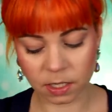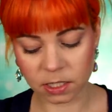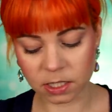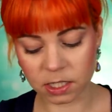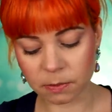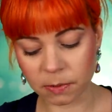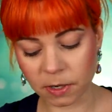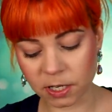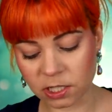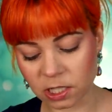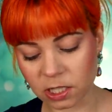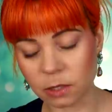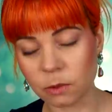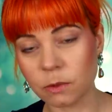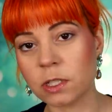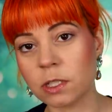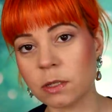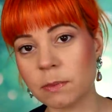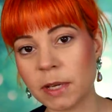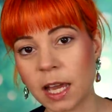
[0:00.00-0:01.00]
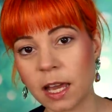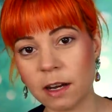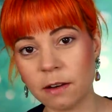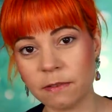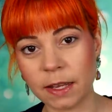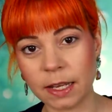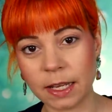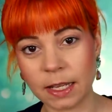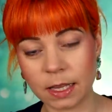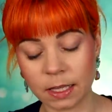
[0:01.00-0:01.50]
especially with some kind of
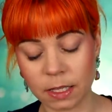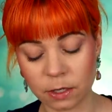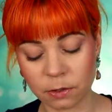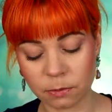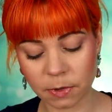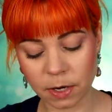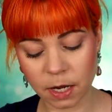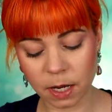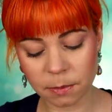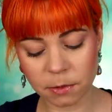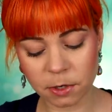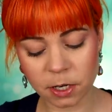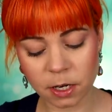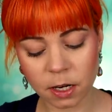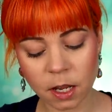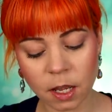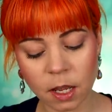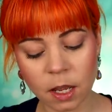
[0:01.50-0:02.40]
a glitter primer.